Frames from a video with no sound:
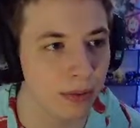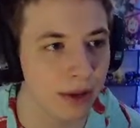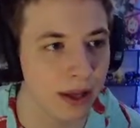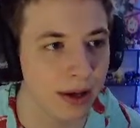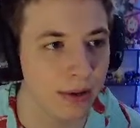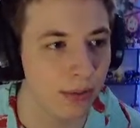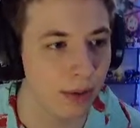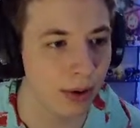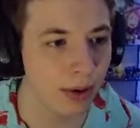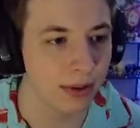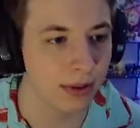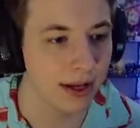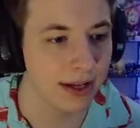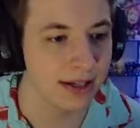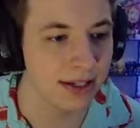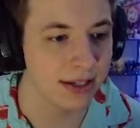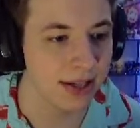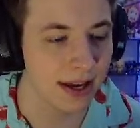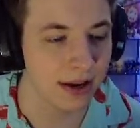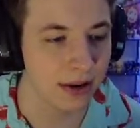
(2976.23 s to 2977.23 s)
like,
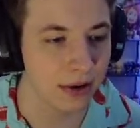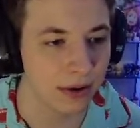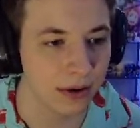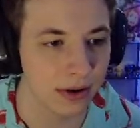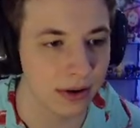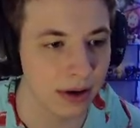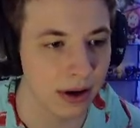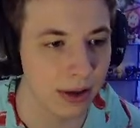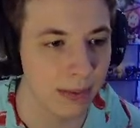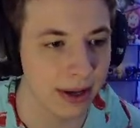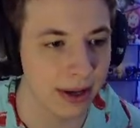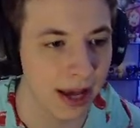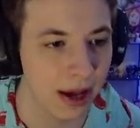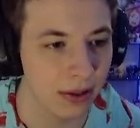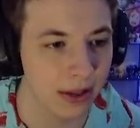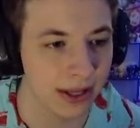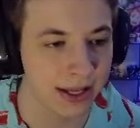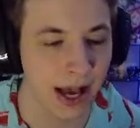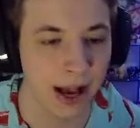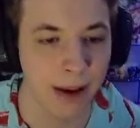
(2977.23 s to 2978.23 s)
roguelites that are coming out.
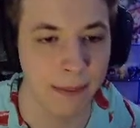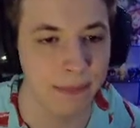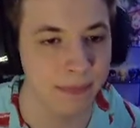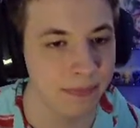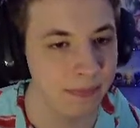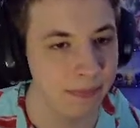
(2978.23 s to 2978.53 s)
Like, I'm...